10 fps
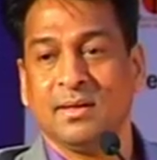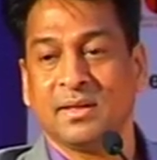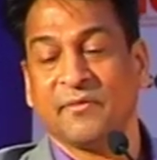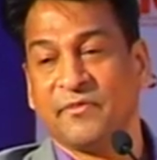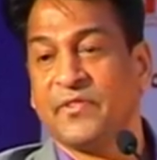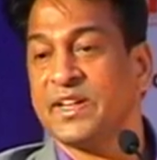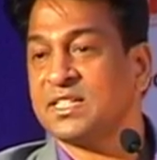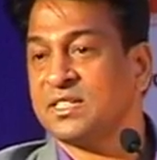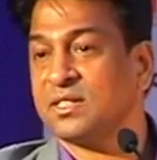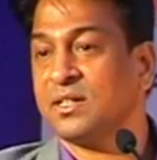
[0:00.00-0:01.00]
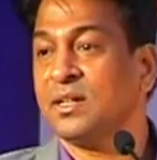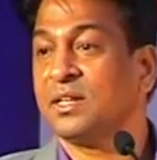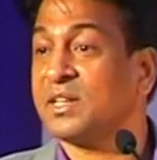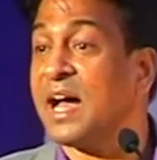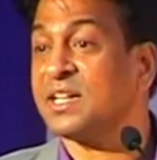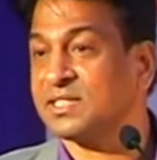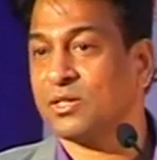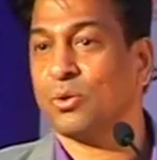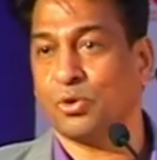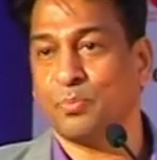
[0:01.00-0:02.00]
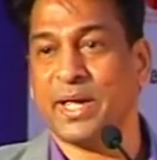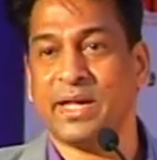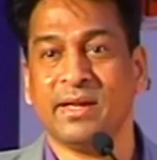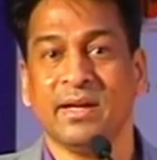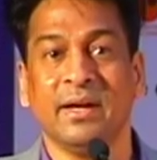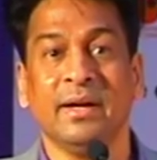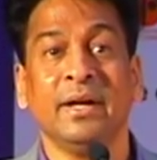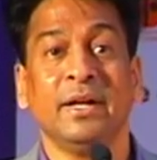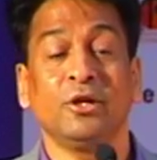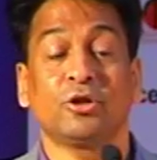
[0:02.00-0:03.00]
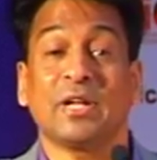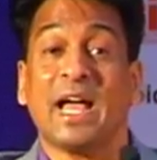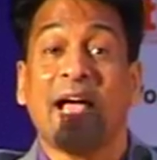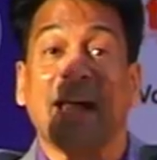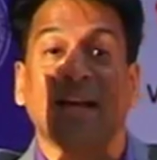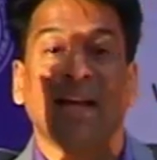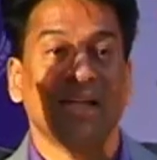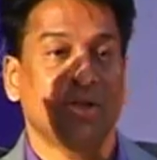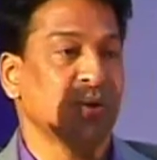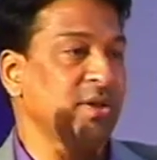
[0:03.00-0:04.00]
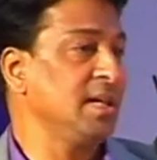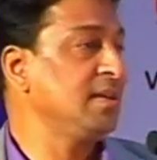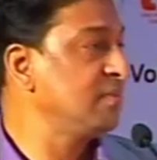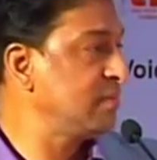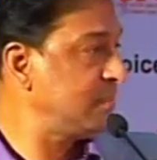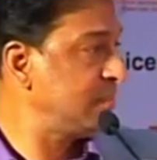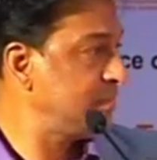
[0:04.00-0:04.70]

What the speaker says: the first task would be, you should analyze yourself.